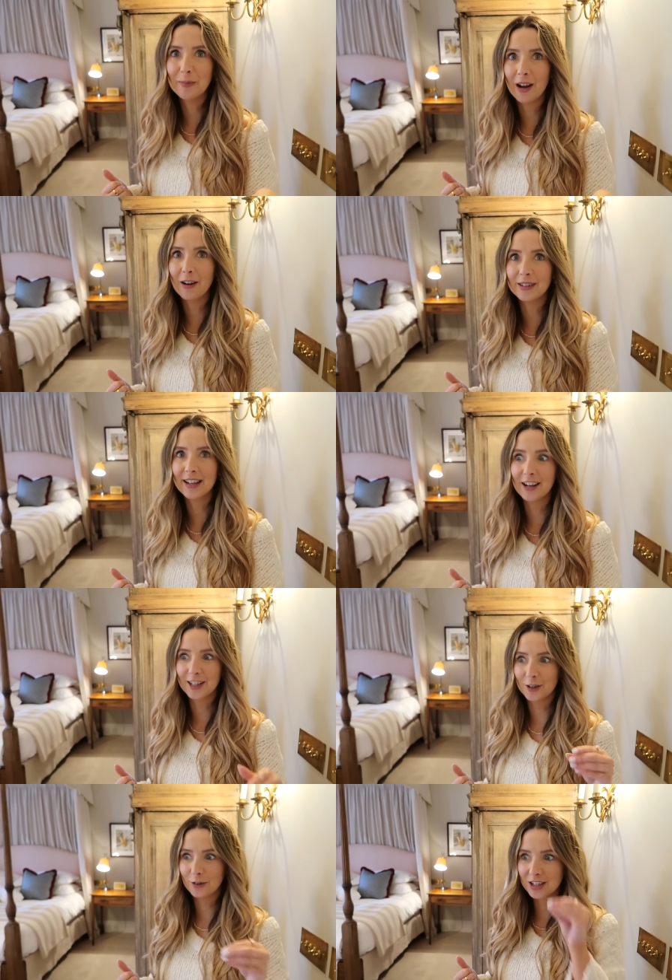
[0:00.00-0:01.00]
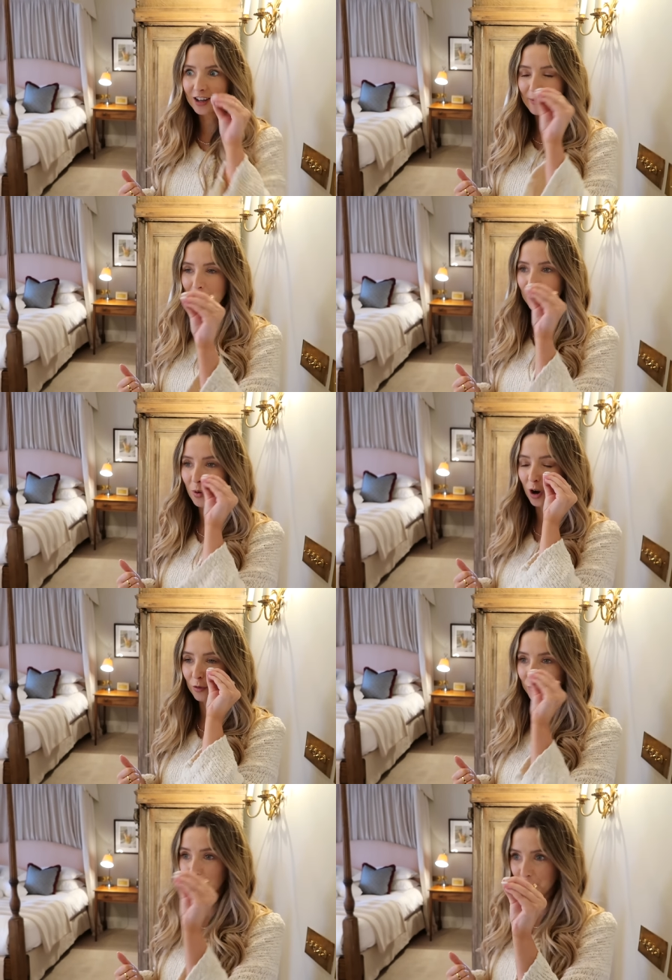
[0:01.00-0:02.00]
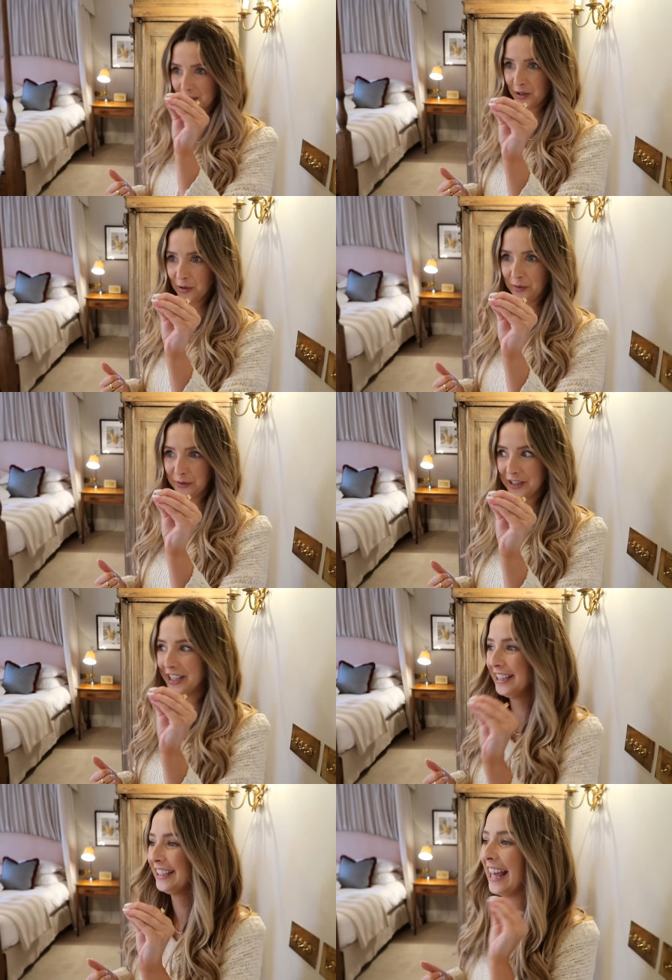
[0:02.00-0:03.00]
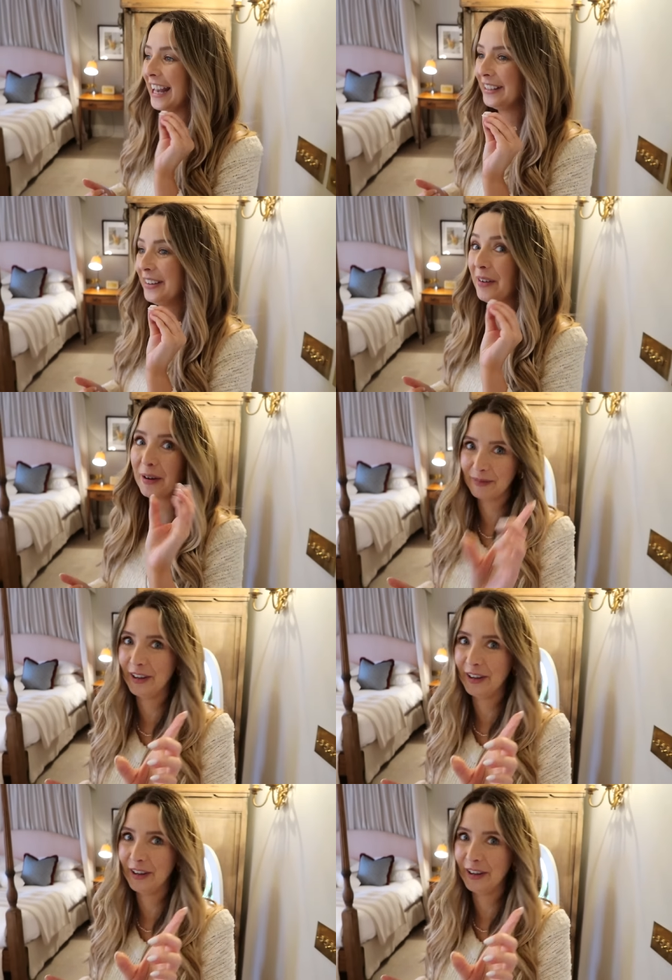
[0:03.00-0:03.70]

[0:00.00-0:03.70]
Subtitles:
and I was like, as long as I remember what our room is called, then I'm